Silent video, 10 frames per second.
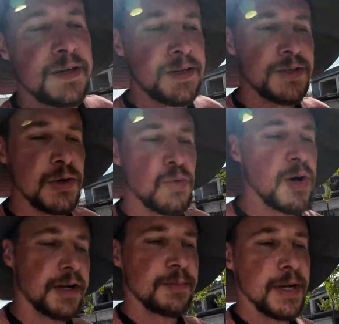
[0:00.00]
So
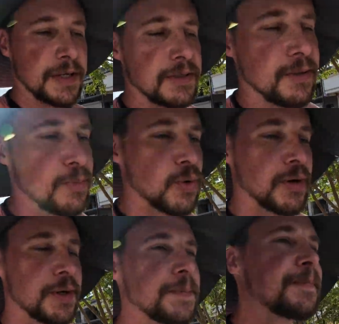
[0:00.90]
walking back to the
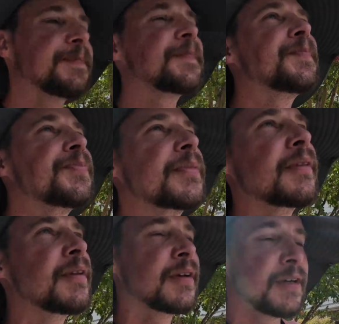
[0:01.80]
border,
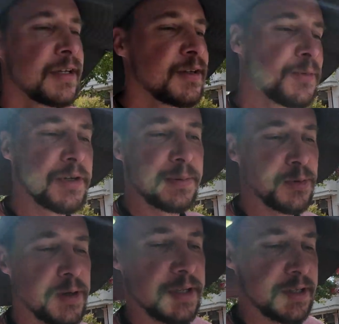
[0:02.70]
wound up
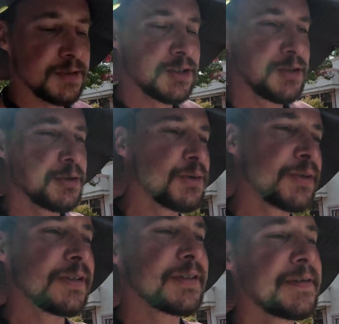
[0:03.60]
running into
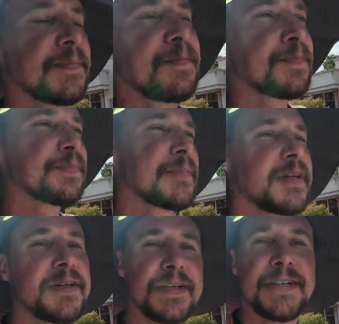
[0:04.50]

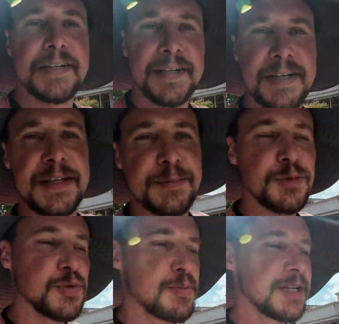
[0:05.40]
a guy named
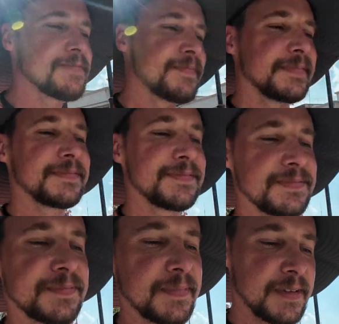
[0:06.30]
Ruben.
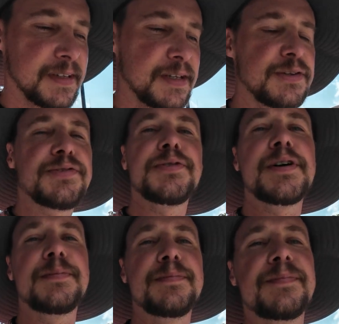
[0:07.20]
He's
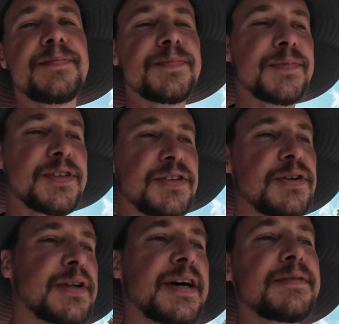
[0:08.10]
from
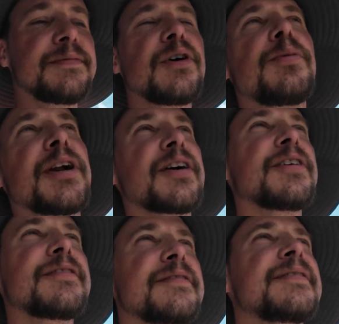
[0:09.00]
Ciudad
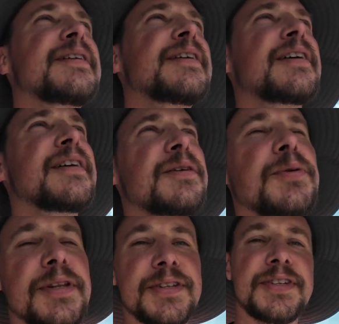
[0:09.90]
Obregón,
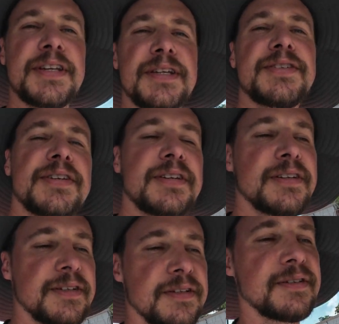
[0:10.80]
one of the cities
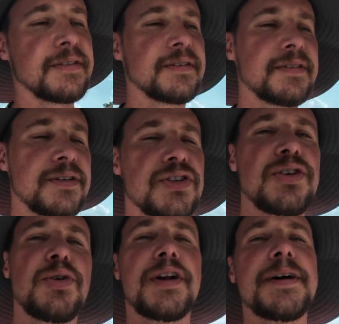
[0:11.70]
in
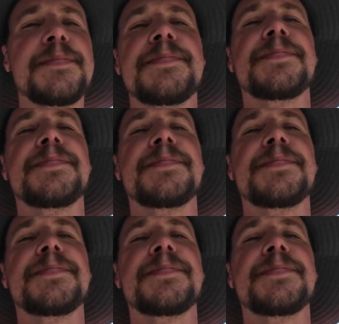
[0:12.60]
Sonora,